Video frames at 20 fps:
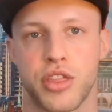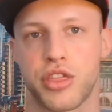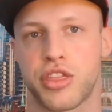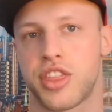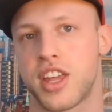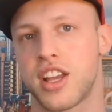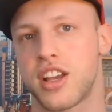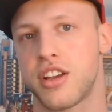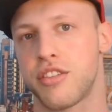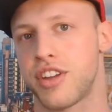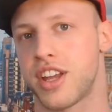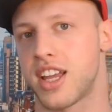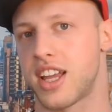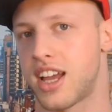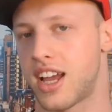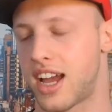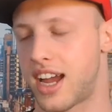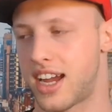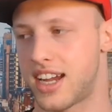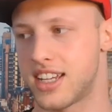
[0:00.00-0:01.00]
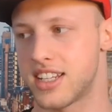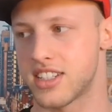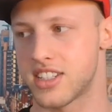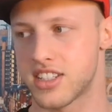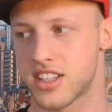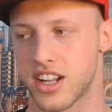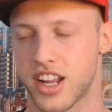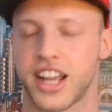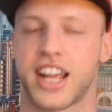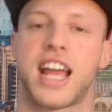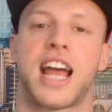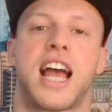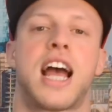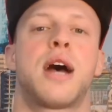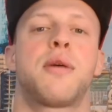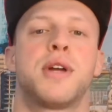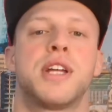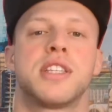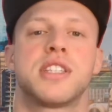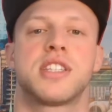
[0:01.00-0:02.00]
think of it as like
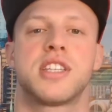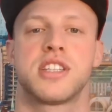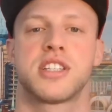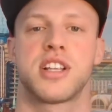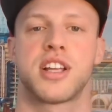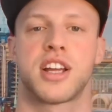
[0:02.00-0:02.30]
habits is